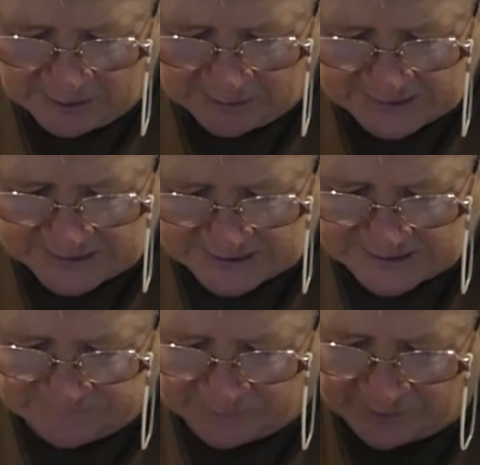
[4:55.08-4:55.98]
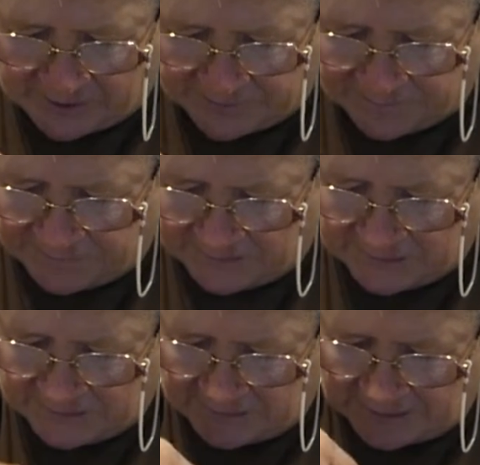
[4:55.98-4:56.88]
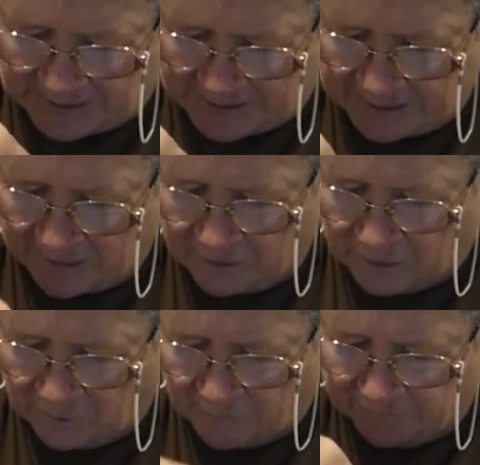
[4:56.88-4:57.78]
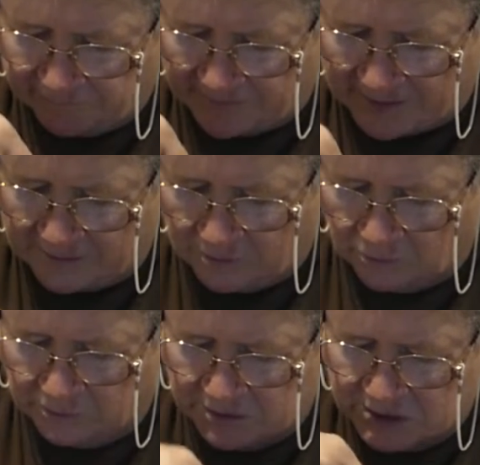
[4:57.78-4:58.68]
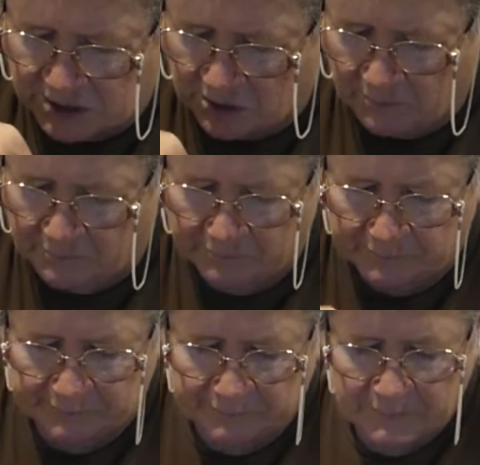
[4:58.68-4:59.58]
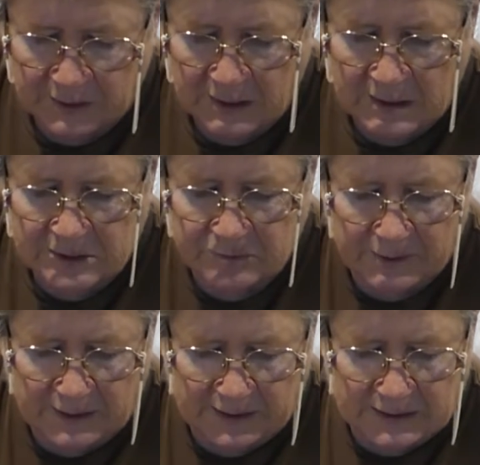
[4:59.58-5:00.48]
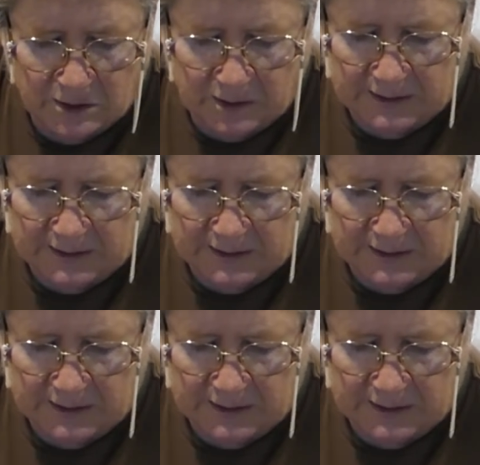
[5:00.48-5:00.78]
This has a very thin layer of fat on the top. It's really not